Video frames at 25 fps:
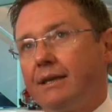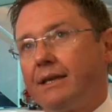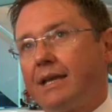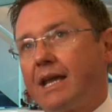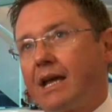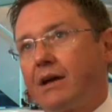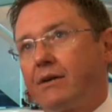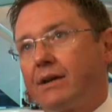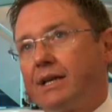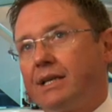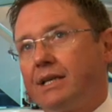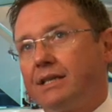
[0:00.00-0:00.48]

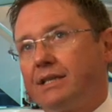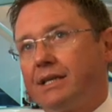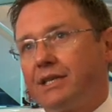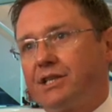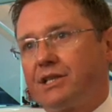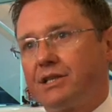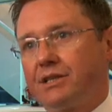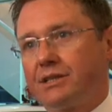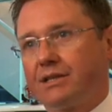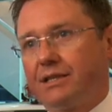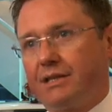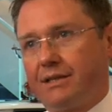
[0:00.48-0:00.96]
Now, in
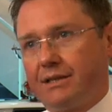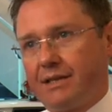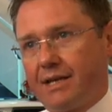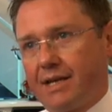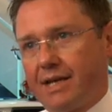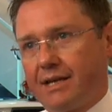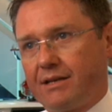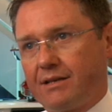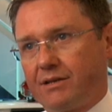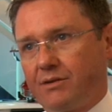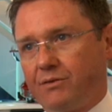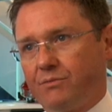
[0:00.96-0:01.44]
addition to
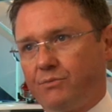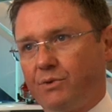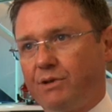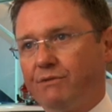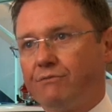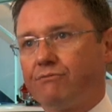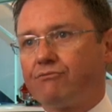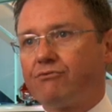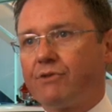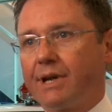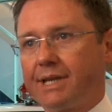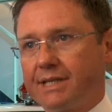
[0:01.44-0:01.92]
that,
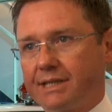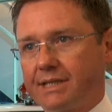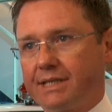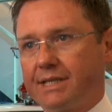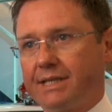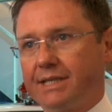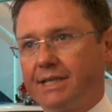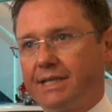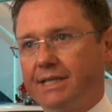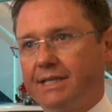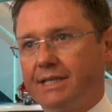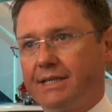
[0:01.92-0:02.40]
we've
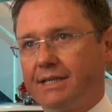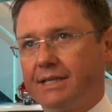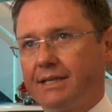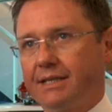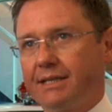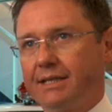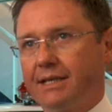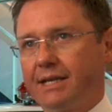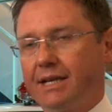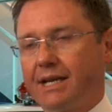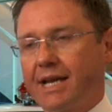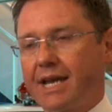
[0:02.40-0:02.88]
rented
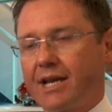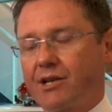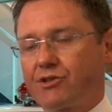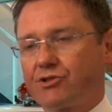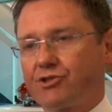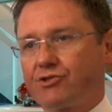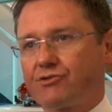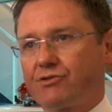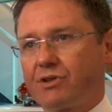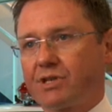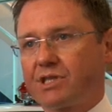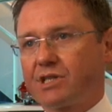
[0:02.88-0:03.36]

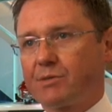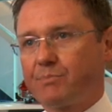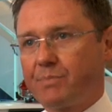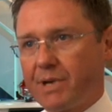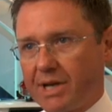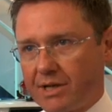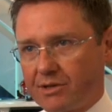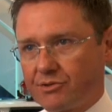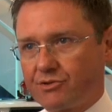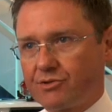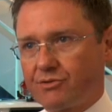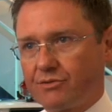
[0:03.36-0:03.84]
extra
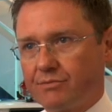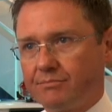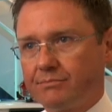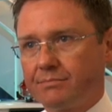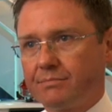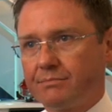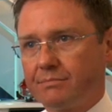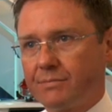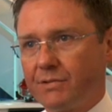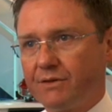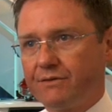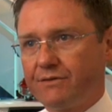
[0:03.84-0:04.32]

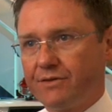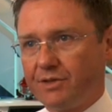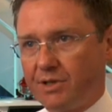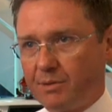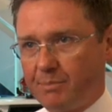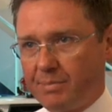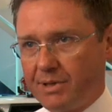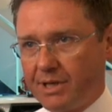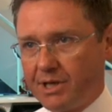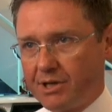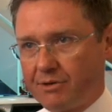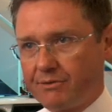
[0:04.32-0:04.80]
spectrum for
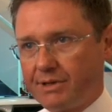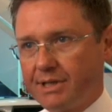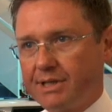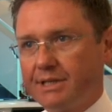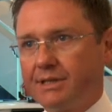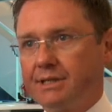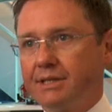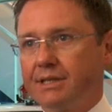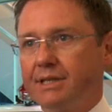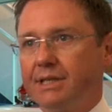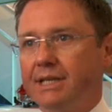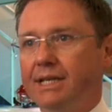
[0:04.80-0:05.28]
the
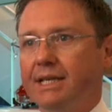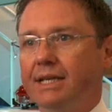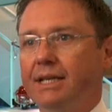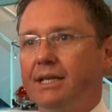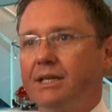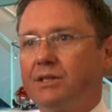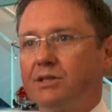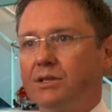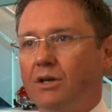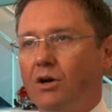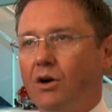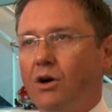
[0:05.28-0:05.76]
period,
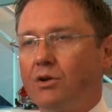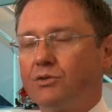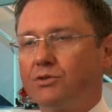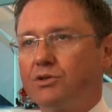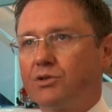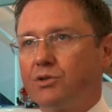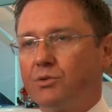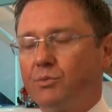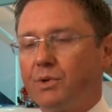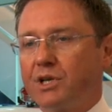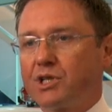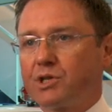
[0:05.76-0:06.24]

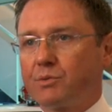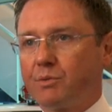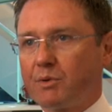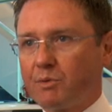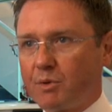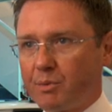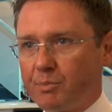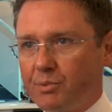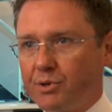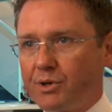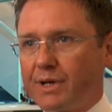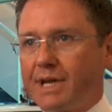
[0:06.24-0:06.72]
onto which we
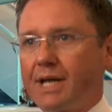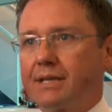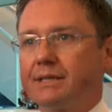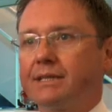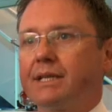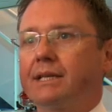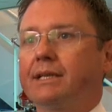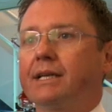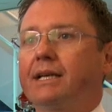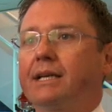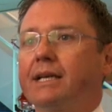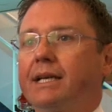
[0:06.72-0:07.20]
will put our
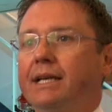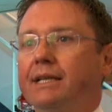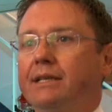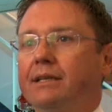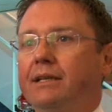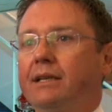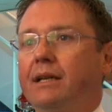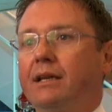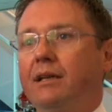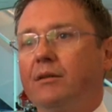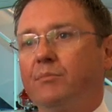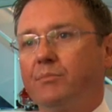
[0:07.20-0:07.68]

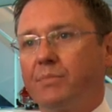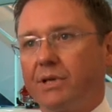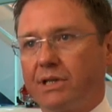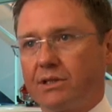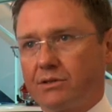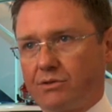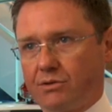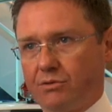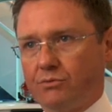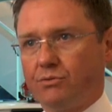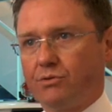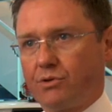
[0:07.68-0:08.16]
dedicated
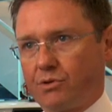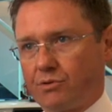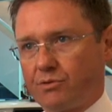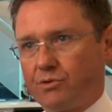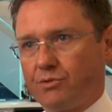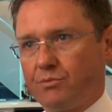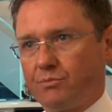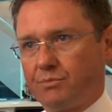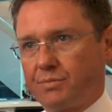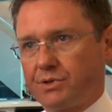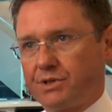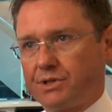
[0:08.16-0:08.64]
Olympic talk
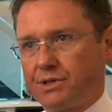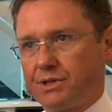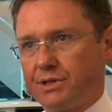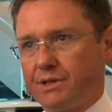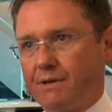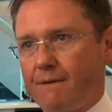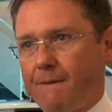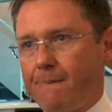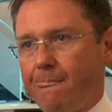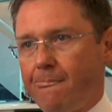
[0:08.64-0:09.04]
groups